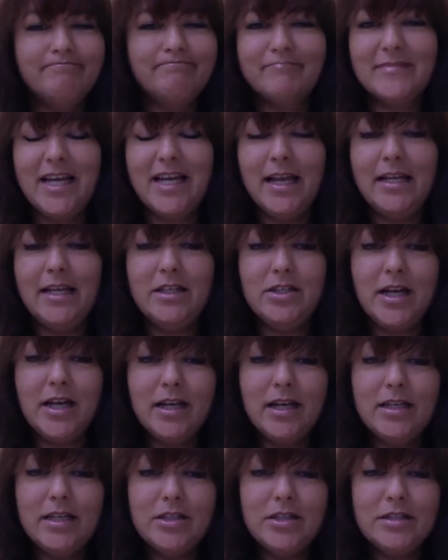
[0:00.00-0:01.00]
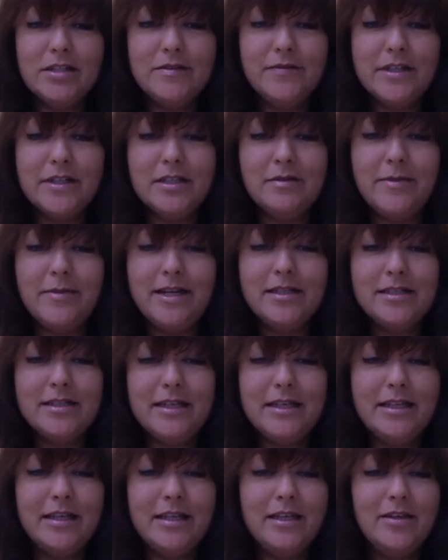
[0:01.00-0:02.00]
any challenges
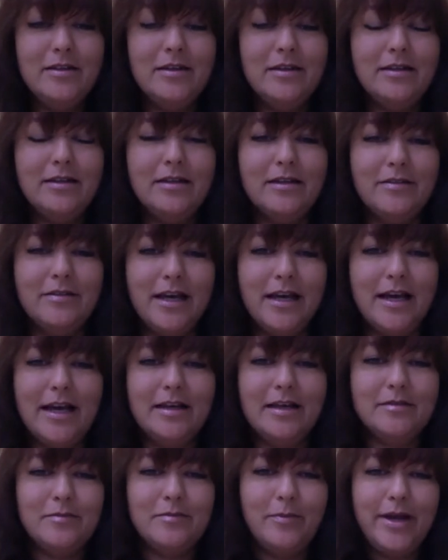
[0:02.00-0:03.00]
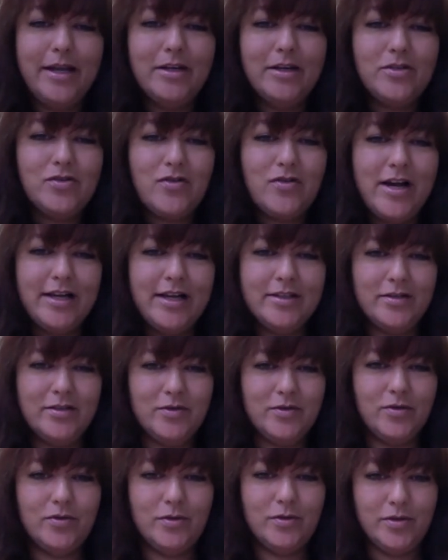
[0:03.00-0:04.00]
fundamentally that you think hasn't been addressed,
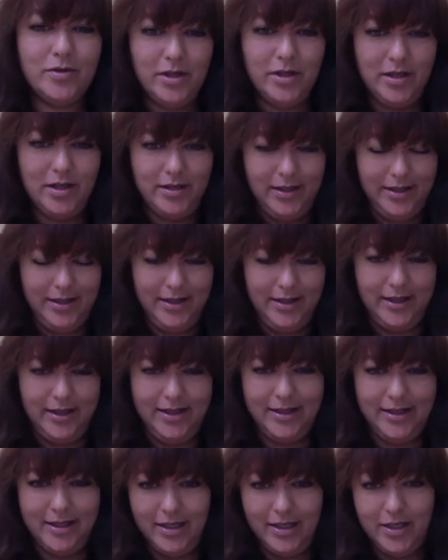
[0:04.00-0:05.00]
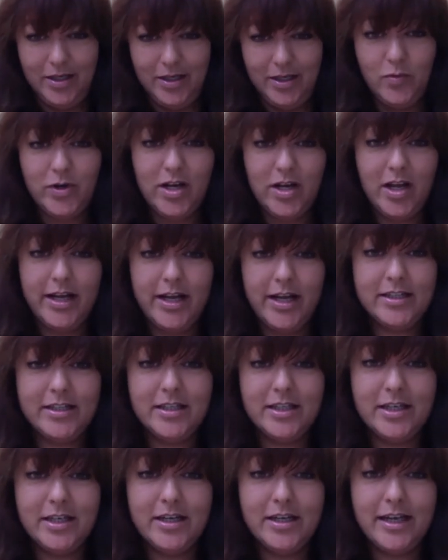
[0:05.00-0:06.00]
or that you would like
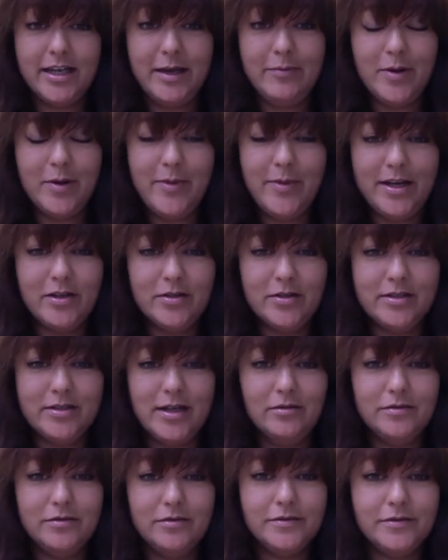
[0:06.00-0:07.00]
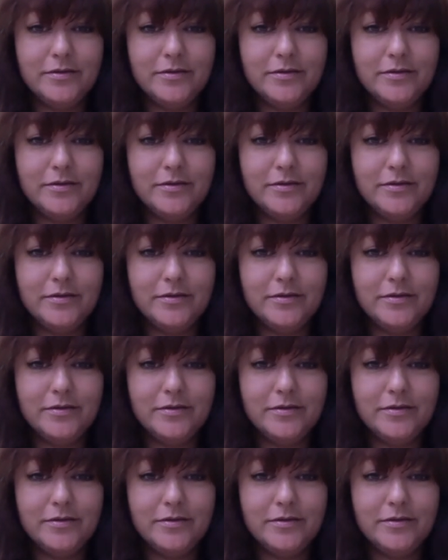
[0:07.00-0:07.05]
to implement yourself?